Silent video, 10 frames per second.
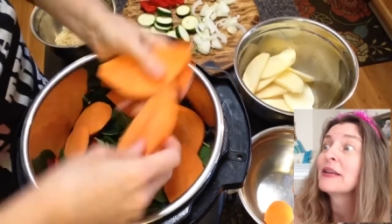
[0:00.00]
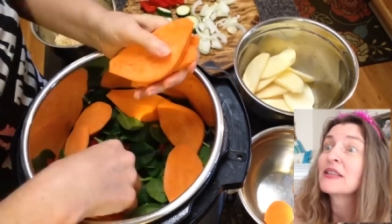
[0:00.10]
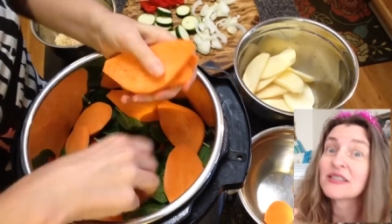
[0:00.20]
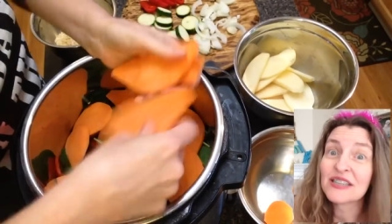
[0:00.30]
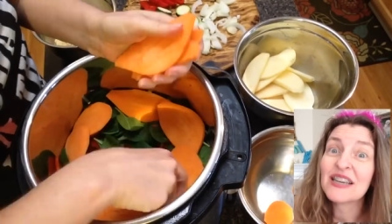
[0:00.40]
make
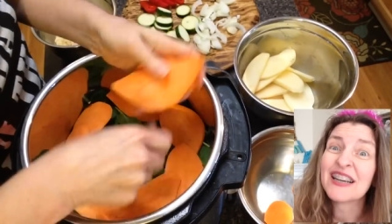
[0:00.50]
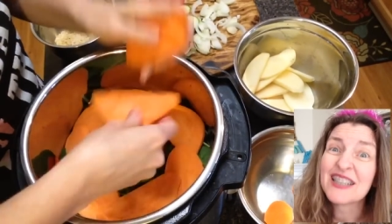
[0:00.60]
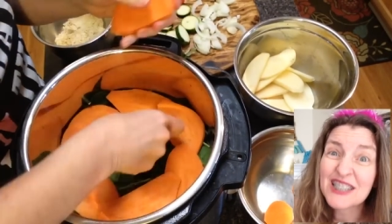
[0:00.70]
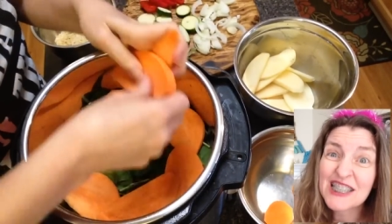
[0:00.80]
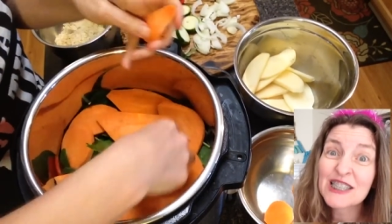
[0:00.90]
this again
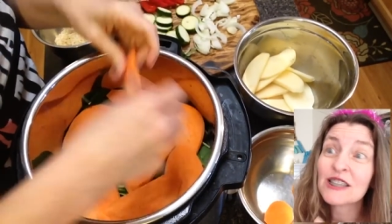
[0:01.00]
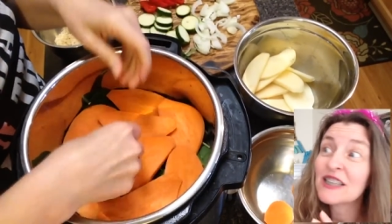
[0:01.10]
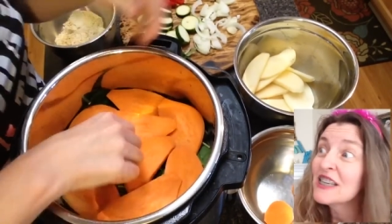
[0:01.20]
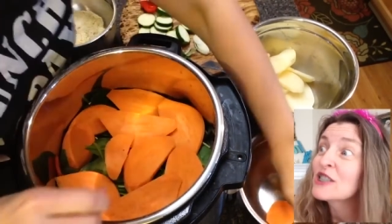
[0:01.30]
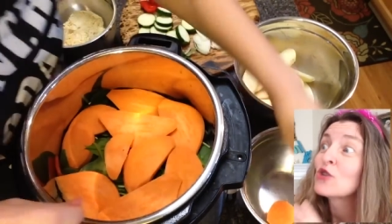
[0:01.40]
because this
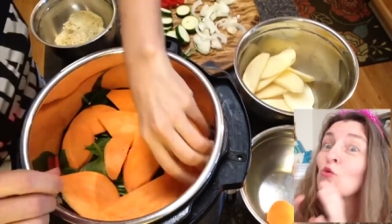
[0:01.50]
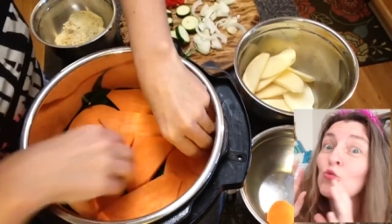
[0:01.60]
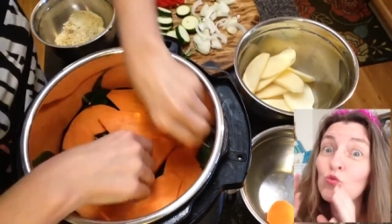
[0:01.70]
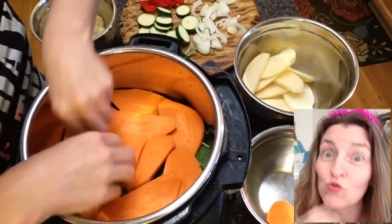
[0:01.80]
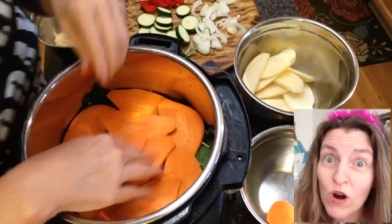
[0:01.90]
this
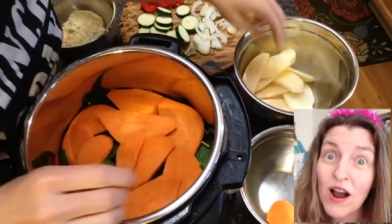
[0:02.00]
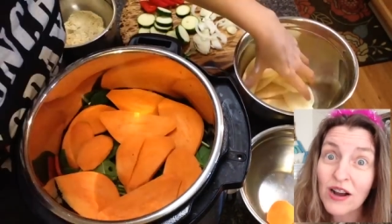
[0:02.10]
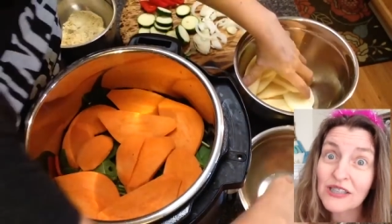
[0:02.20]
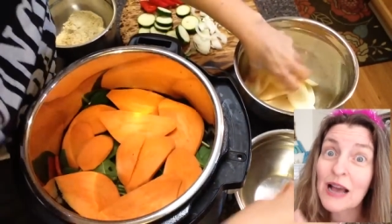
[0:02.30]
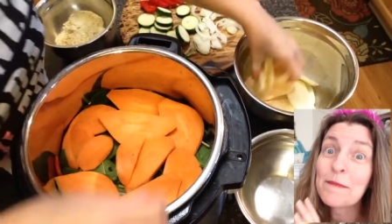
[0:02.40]

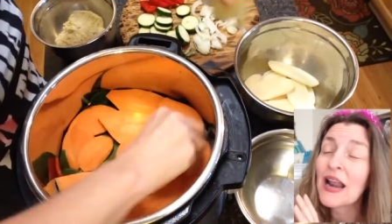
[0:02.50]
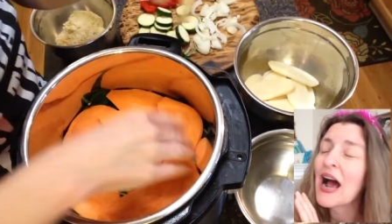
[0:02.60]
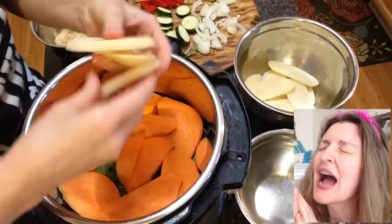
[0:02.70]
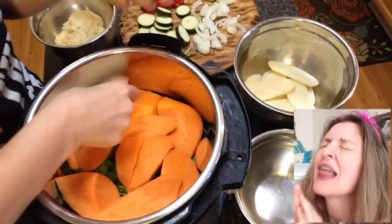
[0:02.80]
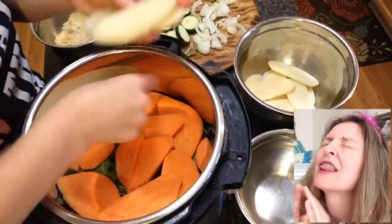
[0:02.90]
rocks. I mean,
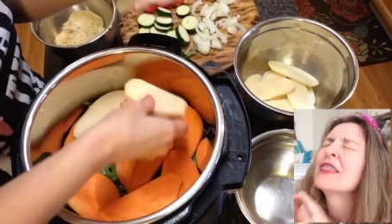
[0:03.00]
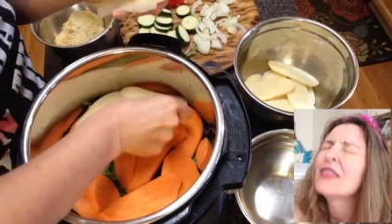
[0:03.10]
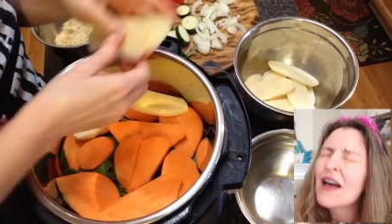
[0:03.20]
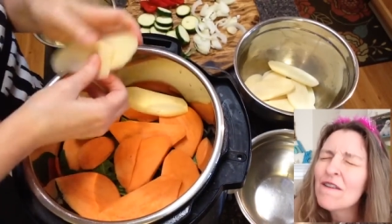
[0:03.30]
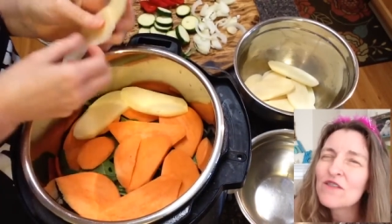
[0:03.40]
I
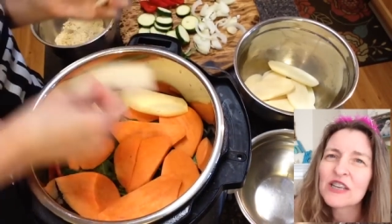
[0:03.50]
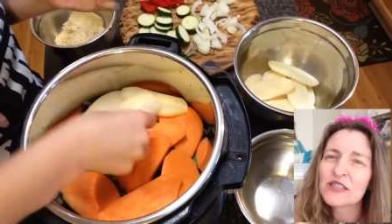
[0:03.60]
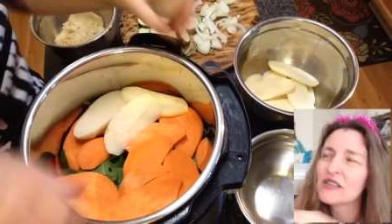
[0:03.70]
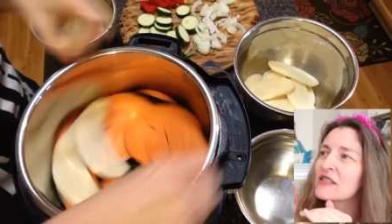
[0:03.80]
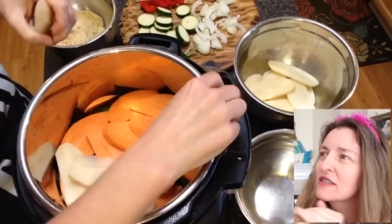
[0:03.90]
love
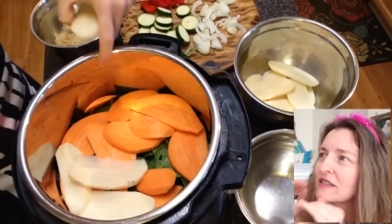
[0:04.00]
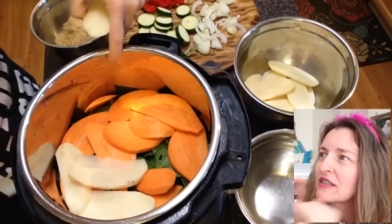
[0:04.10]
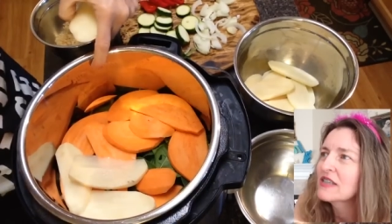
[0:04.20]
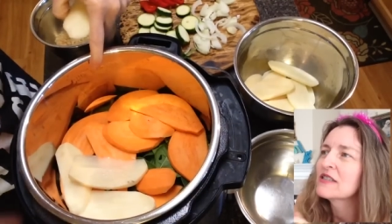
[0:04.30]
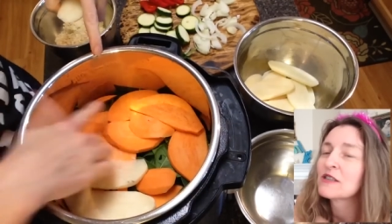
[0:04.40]
this. This is
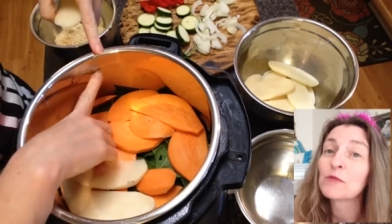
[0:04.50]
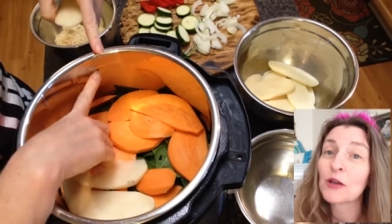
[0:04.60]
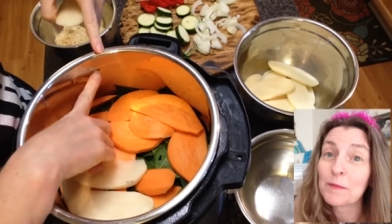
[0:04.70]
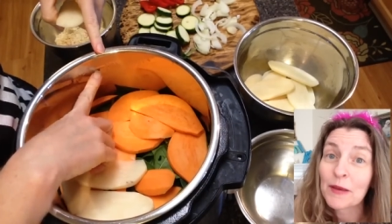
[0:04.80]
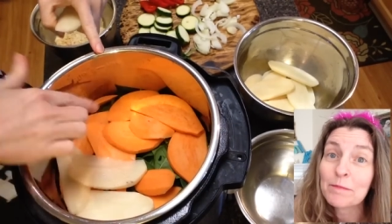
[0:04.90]
this is
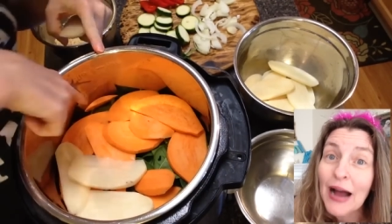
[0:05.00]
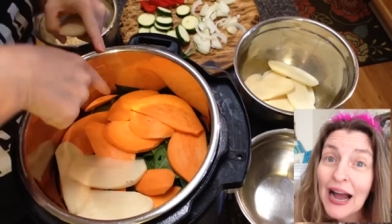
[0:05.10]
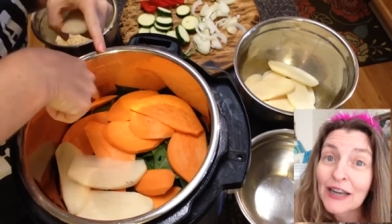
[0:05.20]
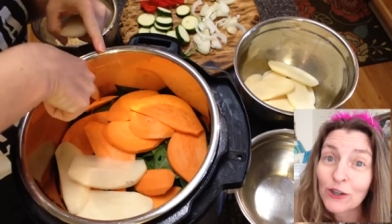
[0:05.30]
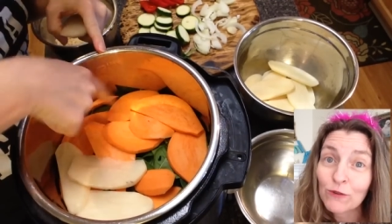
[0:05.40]
gonna be
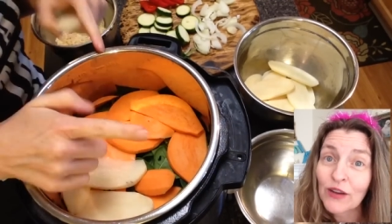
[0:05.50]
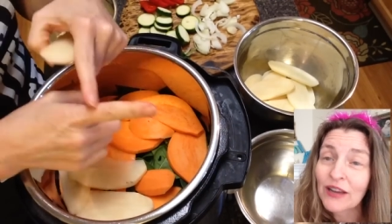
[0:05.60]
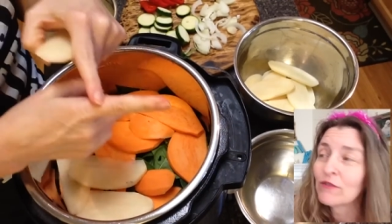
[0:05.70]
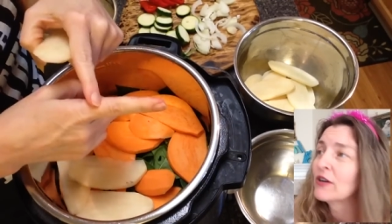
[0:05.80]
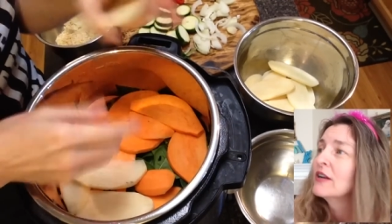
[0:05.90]
my new
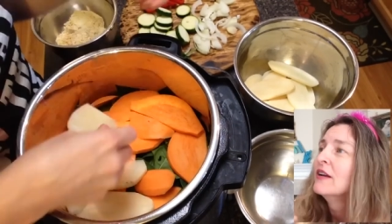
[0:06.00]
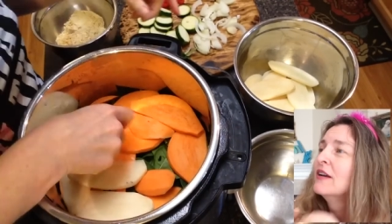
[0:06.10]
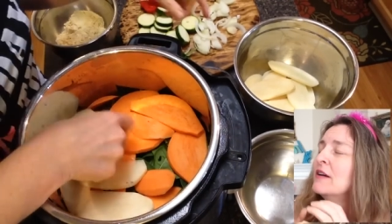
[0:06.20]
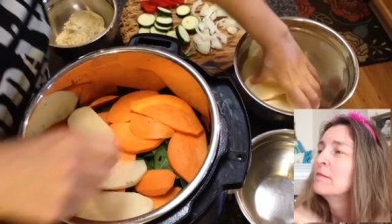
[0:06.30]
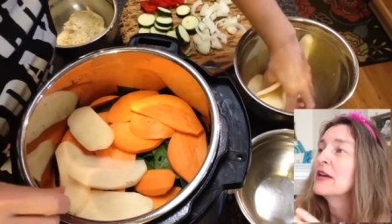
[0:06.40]
favorite
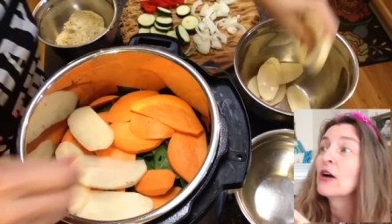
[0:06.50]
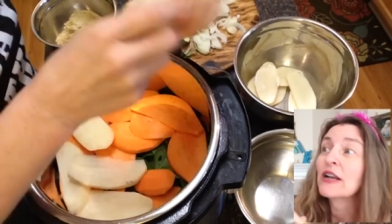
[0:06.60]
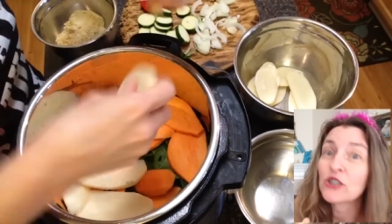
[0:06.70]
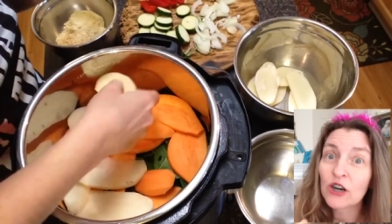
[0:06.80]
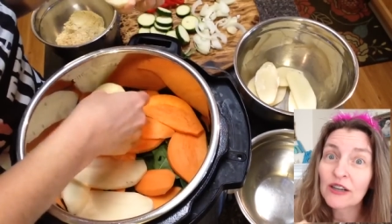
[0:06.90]
meal,
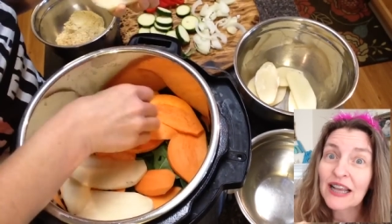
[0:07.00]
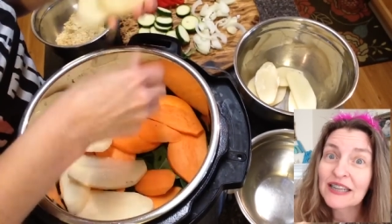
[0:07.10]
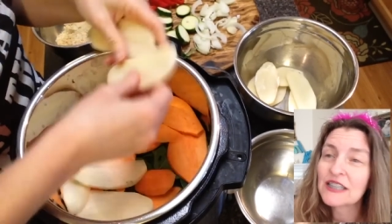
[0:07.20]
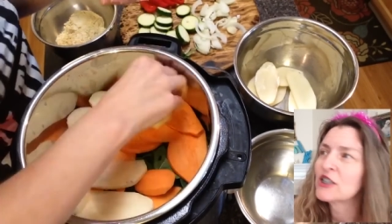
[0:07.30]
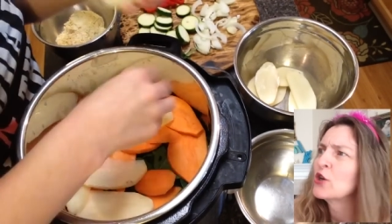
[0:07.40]
and Charlie
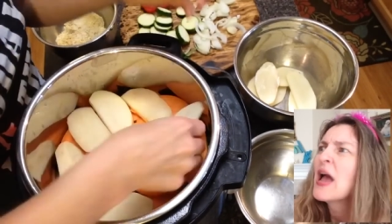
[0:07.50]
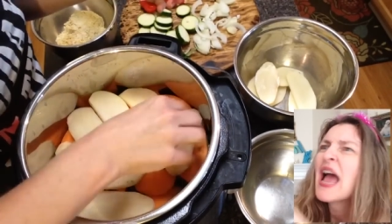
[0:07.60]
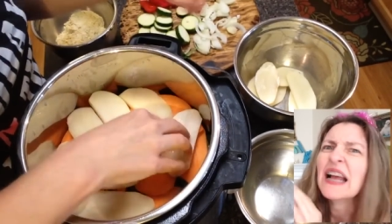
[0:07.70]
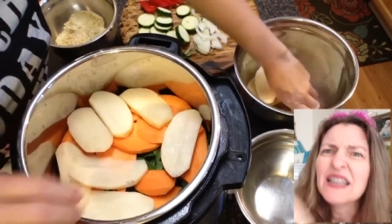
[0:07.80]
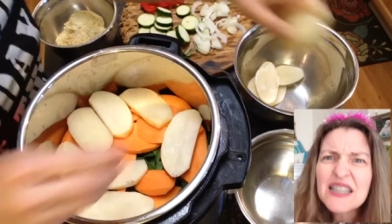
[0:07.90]
liked it too.
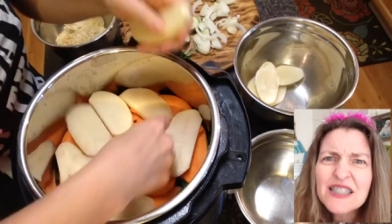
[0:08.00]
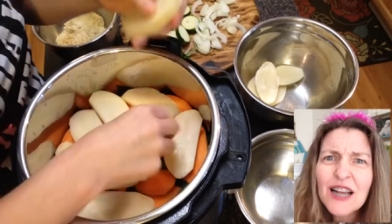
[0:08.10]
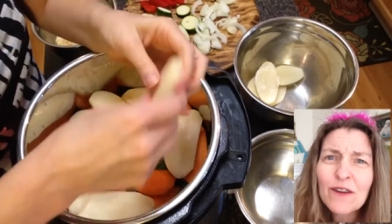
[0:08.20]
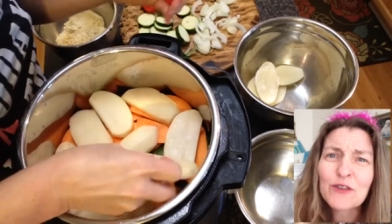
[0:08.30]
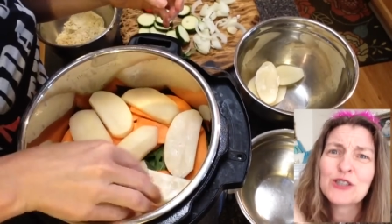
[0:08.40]
And this
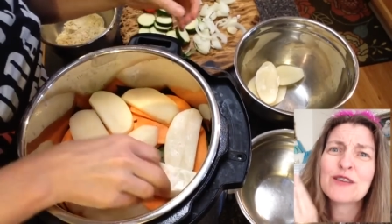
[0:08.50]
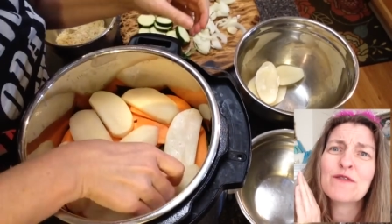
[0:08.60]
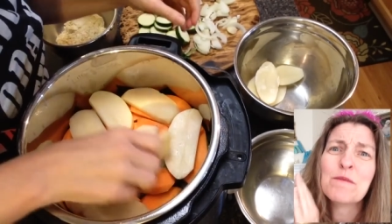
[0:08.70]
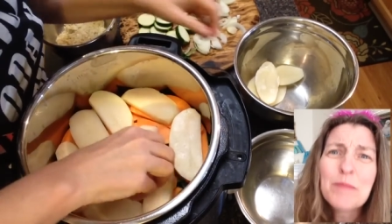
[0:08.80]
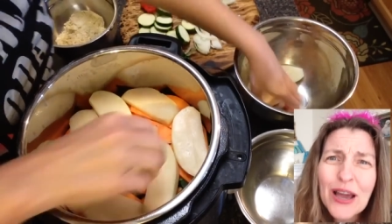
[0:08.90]
stuff is
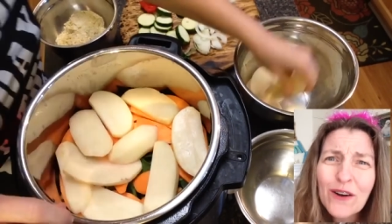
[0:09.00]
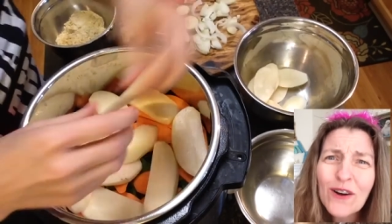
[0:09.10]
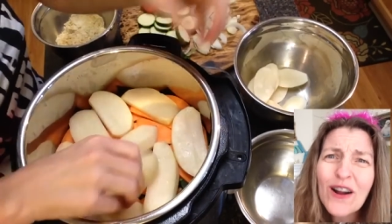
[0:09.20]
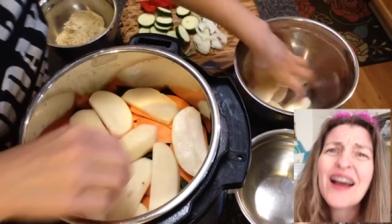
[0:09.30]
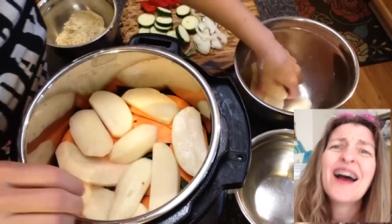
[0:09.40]
even
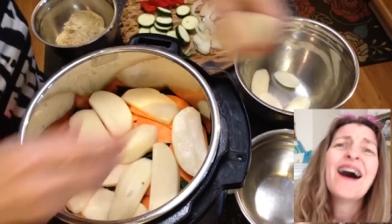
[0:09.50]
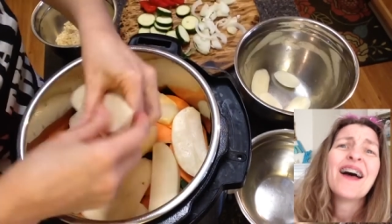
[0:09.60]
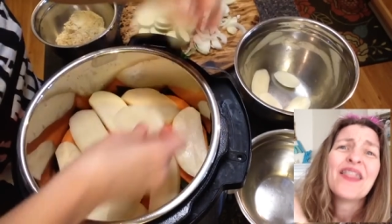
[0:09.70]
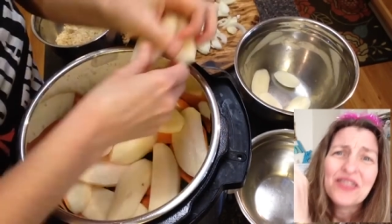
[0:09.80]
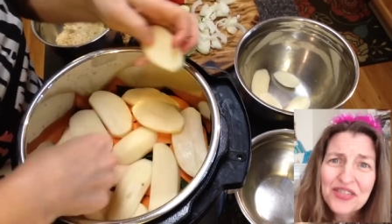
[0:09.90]
better
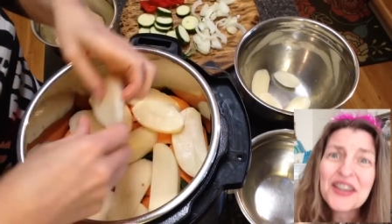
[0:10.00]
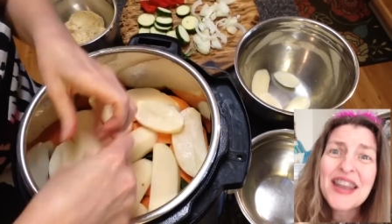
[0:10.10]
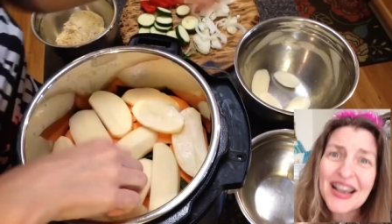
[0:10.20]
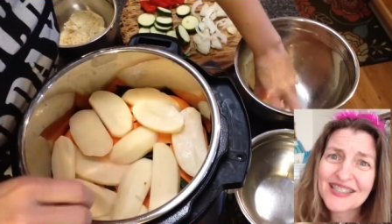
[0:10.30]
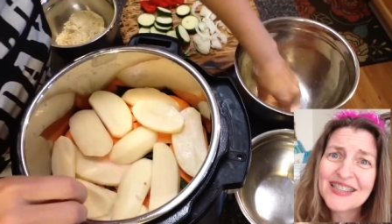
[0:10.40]
the
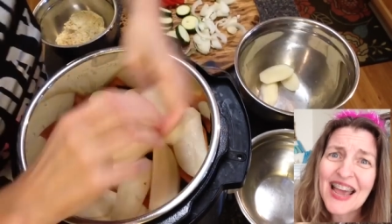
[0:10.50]
next